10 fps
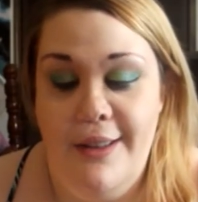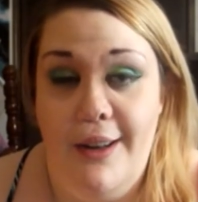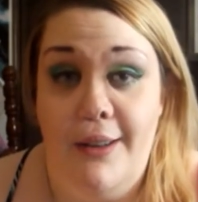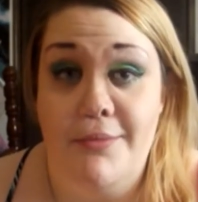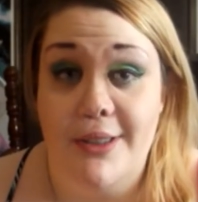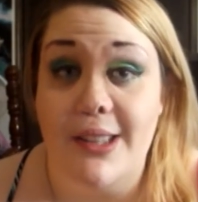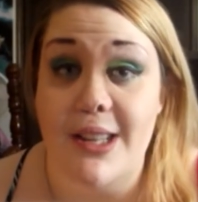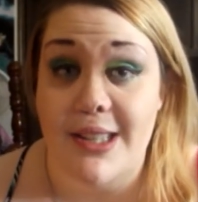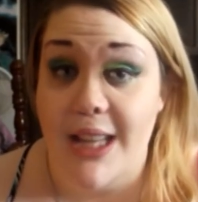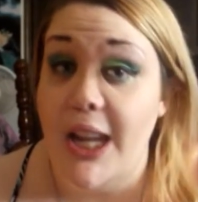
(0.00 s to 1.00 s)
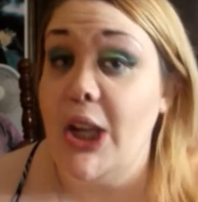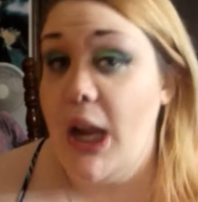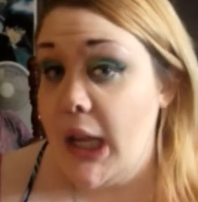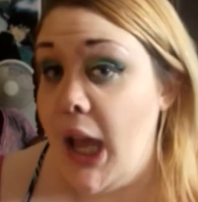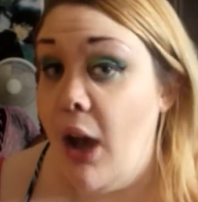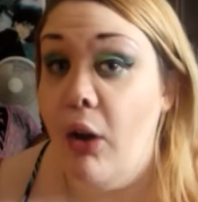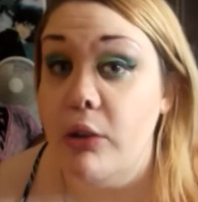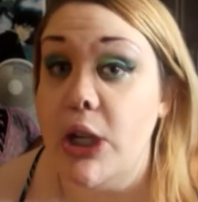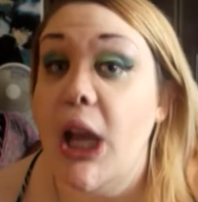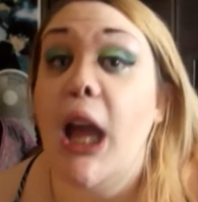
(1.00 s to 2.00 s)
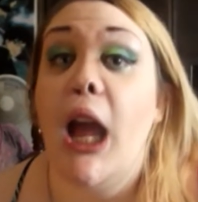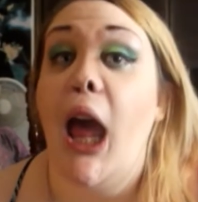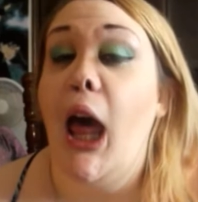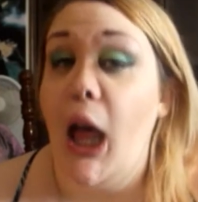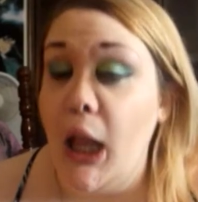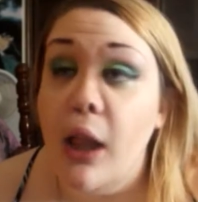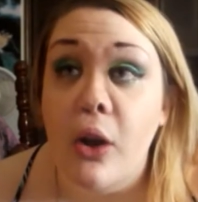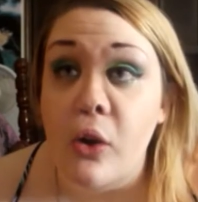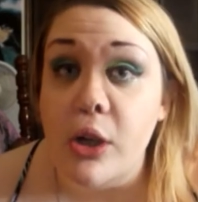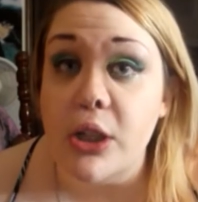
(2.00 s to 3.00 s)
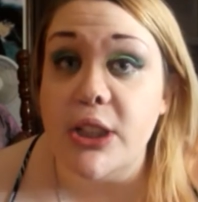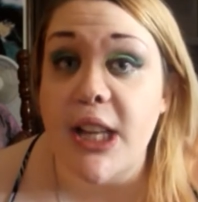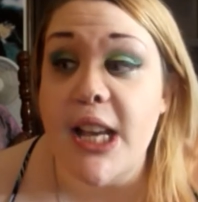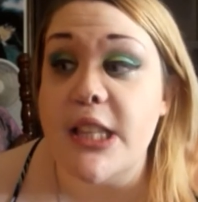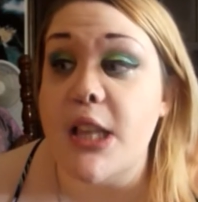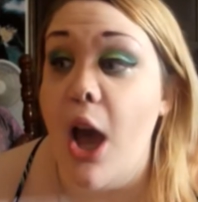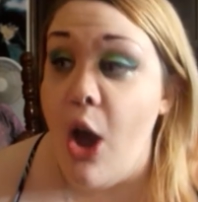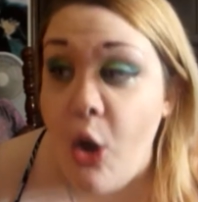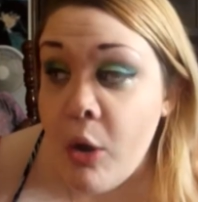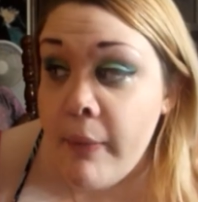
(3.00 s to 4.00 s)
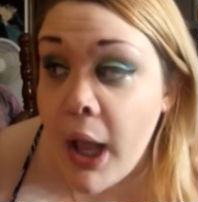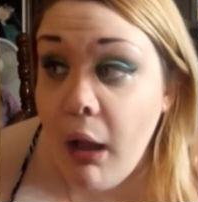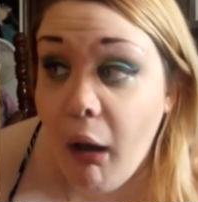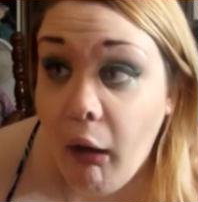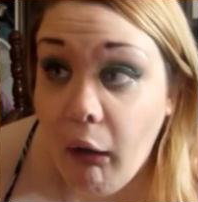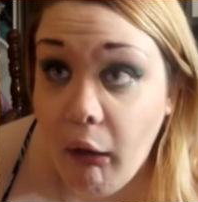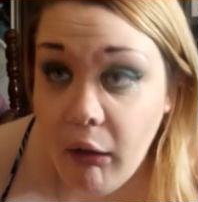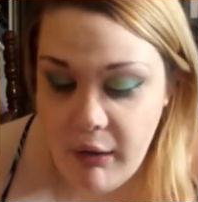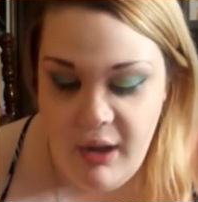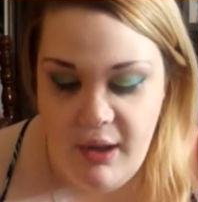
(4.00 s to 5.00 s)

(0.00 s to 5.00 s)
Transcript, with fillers: I'm just going to say right now, hella gorgeous, oh my god,